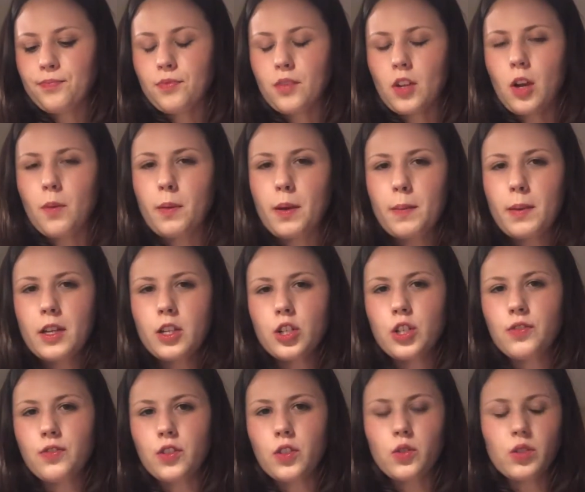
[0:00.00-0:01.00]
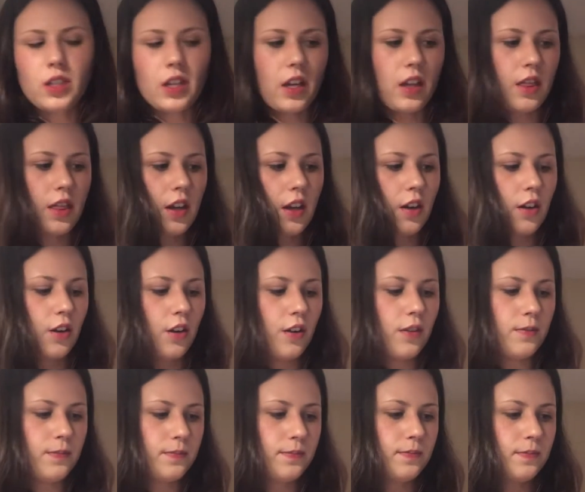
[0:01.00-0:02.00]
or maybe I should use like a thicker
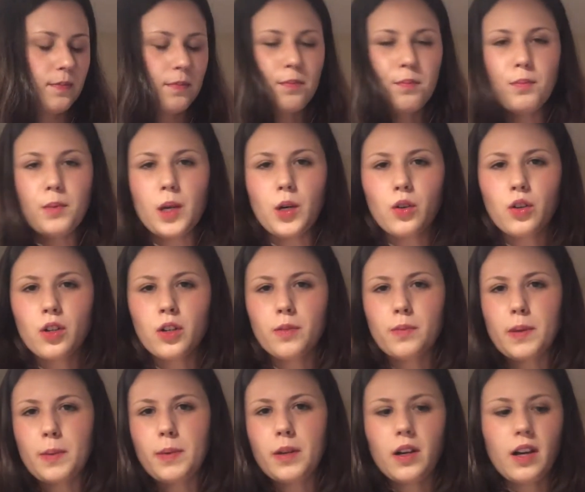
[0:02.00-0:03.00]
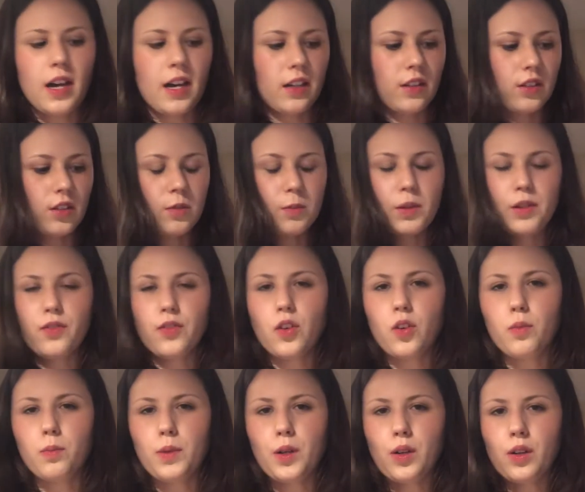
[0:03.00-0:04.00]
milk. Maybe I'll add a little bit of
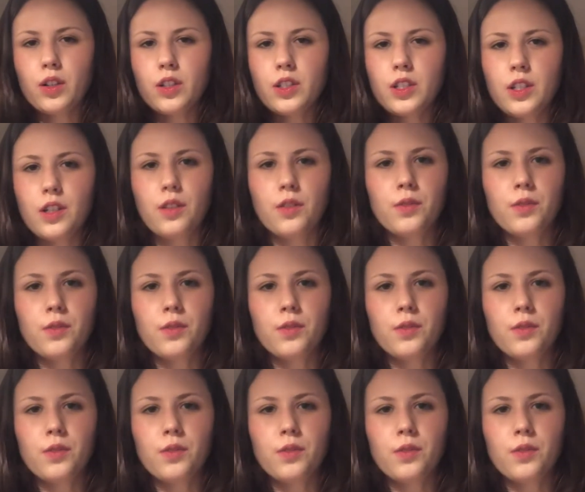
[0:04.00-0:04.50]
oat milk too.